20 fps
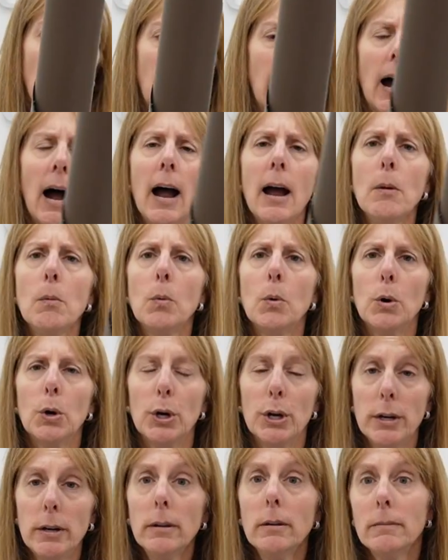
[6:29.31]
I
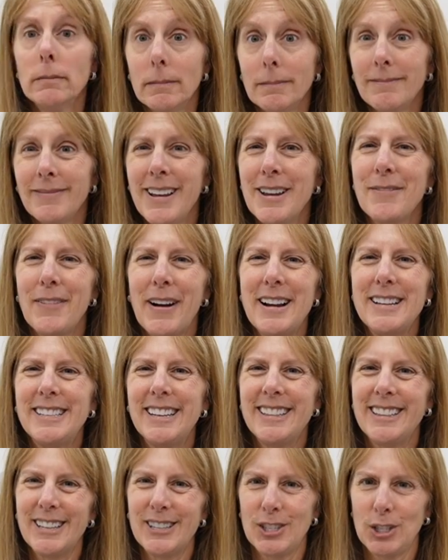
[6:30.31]
would, if I
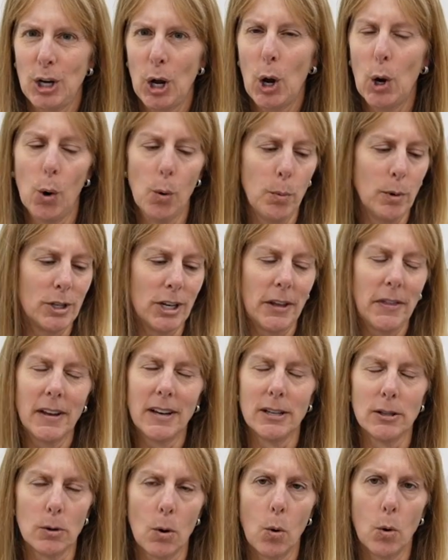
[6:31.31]
did this taupe, which I
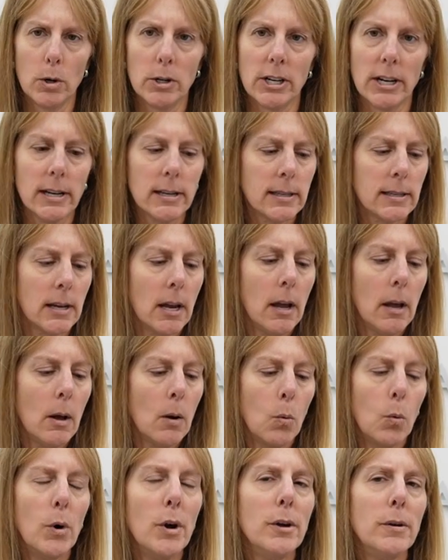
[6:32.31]
think is gorgeous,
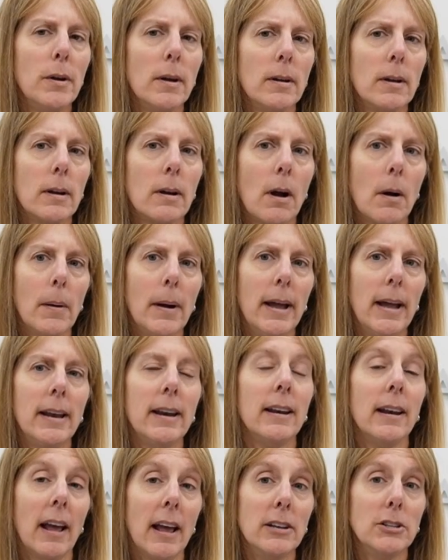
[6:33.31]
would go ahead
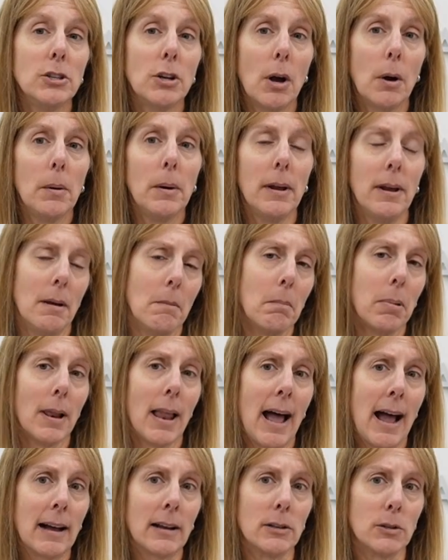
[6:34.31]
and edge coat it in
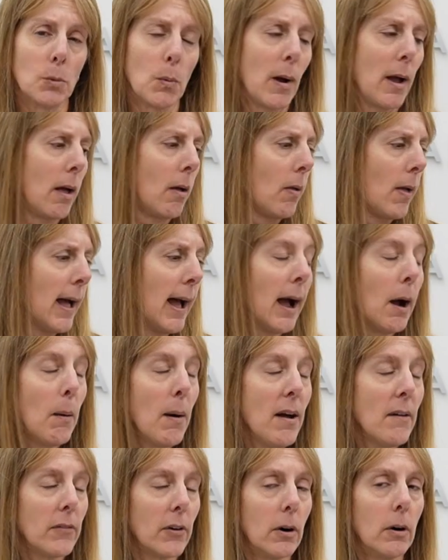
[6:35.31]
black as well.
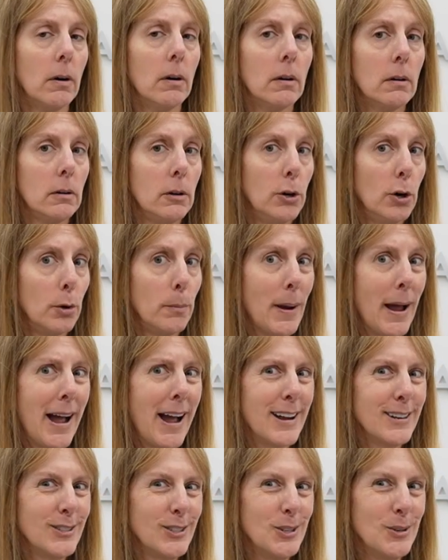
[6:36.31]
However, your
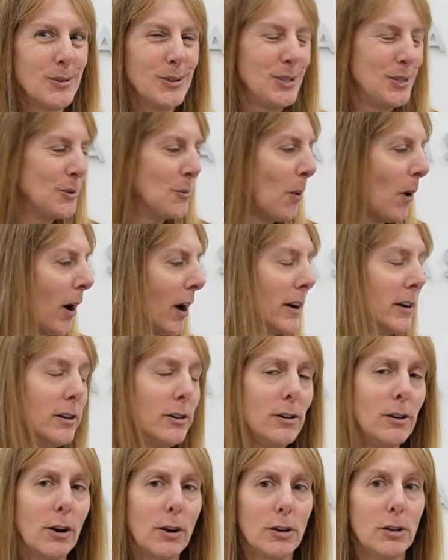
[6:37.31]
bag, do what you want.
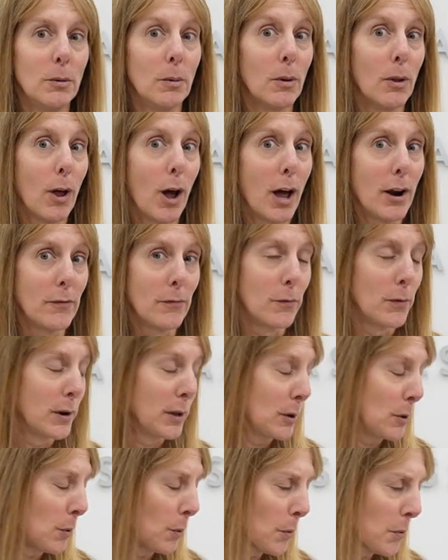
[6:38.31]
You could do a lot of
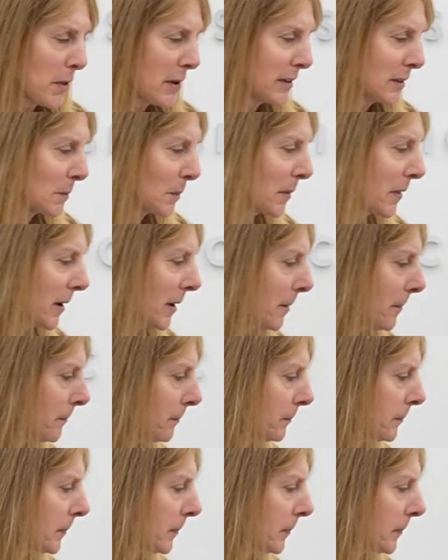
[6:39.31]
really cool things with it.